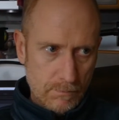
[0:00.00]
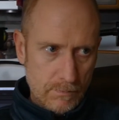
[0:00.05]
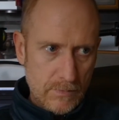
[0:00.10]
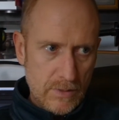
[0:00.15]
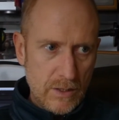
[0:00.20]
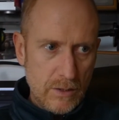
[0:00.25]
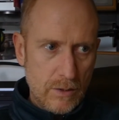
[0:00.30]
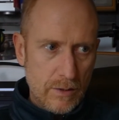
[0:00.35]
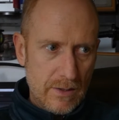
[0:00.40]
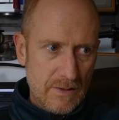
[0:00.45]

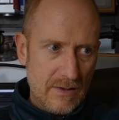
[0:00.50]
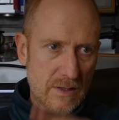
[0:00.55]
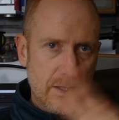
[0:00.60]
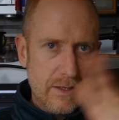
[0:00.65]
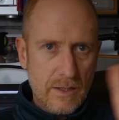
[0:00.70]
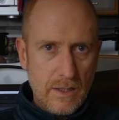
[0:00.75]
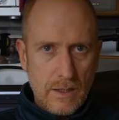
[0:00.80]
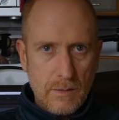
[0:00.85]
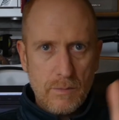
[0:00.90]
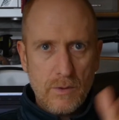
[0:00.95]
there's
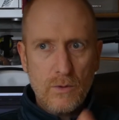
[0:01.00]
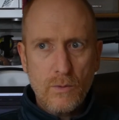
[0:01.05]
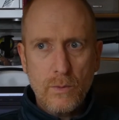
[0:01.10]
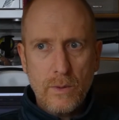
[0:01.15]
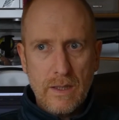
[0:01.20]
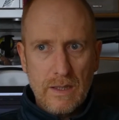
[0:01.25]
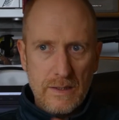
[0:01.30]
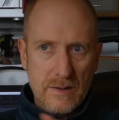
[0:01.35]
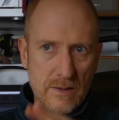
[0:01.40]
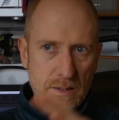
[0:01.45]
nothing in
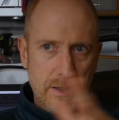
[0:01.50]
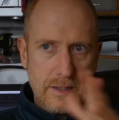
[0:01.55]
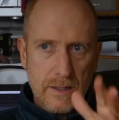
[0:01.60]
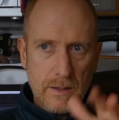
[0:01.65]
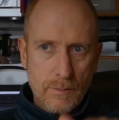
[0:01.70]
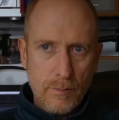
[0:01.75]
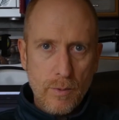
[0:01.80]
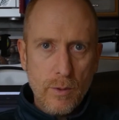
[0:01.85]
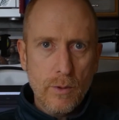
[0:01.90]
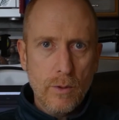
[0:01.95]
between. It's like a
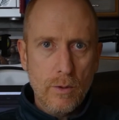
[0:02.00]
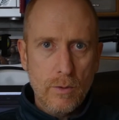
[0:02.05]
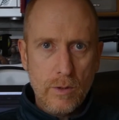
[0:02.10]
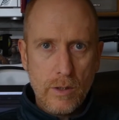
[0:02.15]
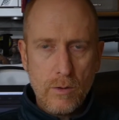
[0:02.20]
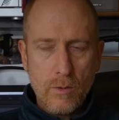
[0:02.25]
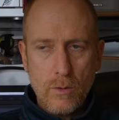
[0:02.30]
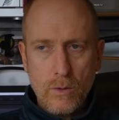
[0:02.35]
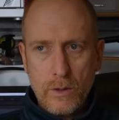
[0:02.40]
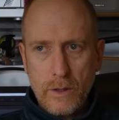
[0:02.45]
pure
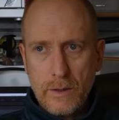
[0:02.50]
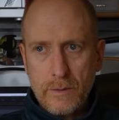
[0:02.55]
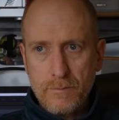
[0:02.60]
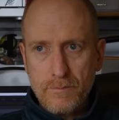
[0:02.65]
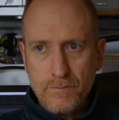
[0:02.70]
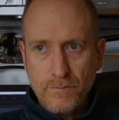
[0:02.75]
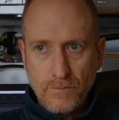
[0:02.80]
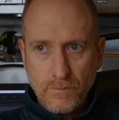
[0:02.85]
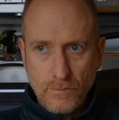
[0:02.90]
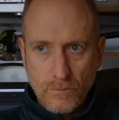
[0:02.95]
recording.
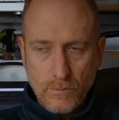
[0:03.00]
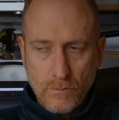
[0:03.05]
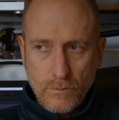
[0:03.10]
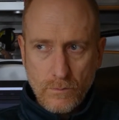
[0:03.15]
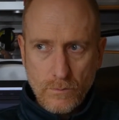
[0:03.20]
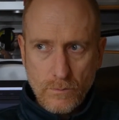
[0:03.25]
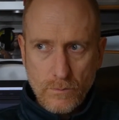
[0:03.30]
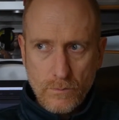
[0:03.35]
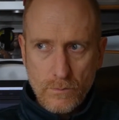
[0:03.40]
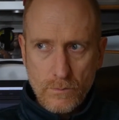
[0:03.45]

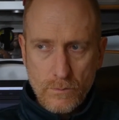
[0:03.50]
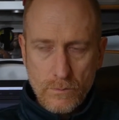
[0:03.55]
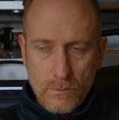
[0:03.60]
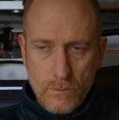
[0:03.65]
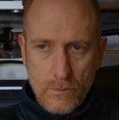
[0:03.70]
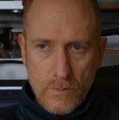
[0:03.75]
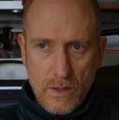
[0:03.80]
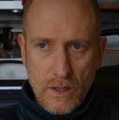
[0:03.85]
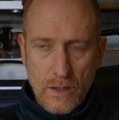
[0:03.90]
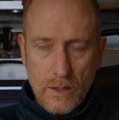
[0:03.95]

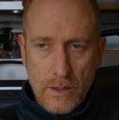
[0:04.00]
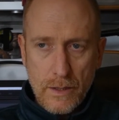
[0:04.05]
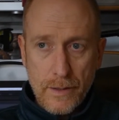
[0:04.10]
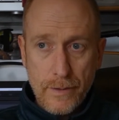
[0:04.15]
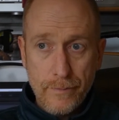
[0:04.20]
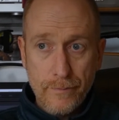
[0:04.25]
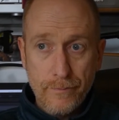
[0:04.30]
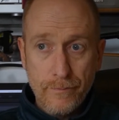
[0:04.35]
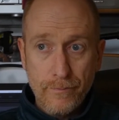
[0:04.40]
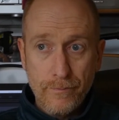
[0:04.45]

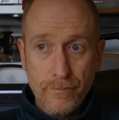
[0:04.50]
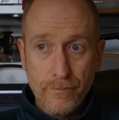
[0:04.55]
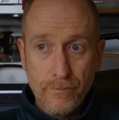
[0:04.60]
I